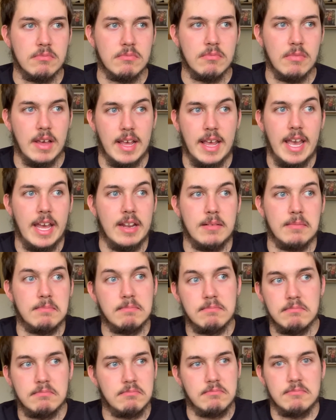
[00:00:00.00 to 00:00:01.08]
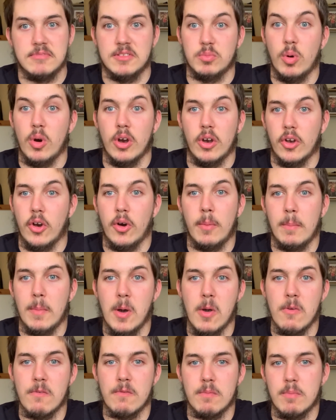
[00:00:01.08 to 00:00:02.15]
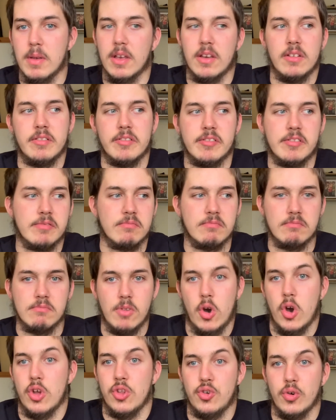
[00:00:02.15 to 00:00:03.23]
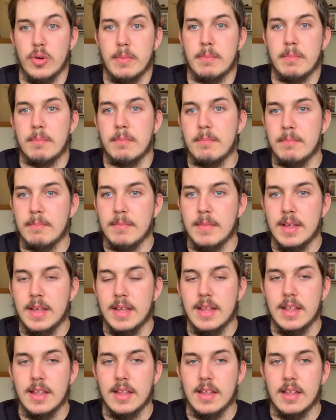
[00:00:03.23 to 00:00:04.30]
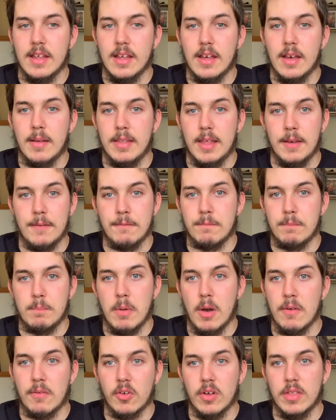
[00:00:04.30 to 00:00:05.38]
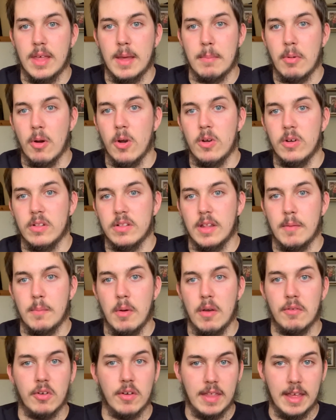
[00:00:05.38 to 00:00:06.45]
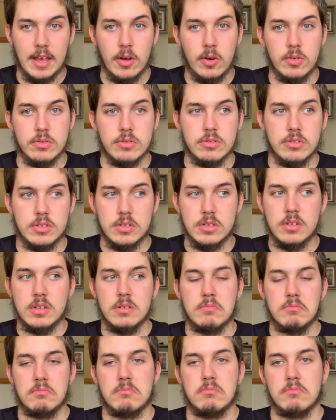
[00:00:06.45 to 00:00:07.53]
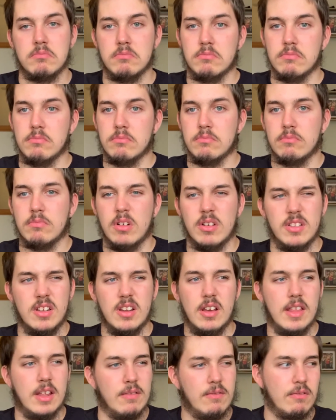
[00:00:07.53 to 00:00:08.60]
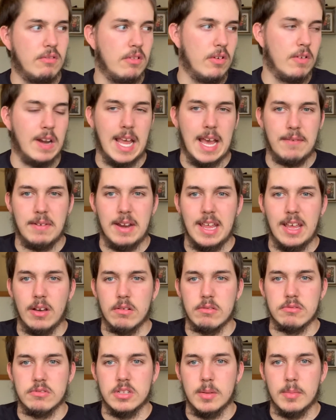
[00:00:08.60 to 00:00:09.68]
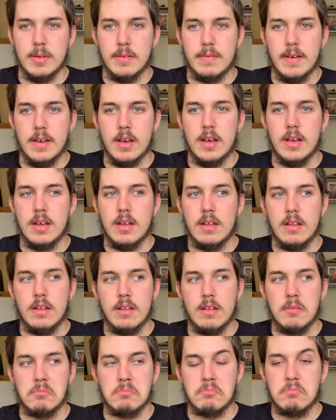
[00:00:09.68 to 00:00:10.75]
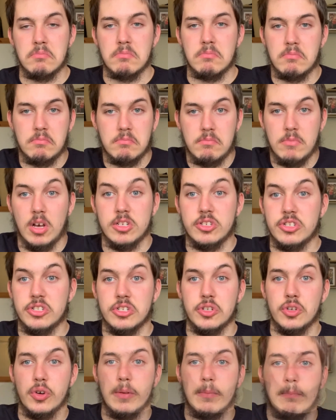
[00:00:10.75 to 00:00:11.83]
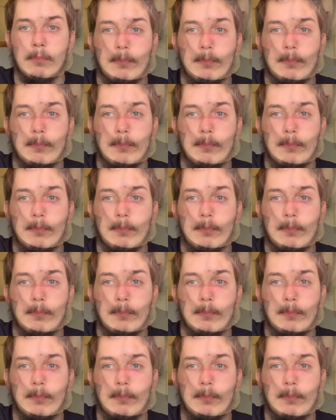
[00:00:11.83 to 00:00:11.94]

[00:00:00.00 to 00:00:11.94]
Again, that's why I got them both, because I enjoy them. They've both got their pros, they've both got their cons. Well, I don't know, they don't really have any cons, to be fair. I just enjoy them.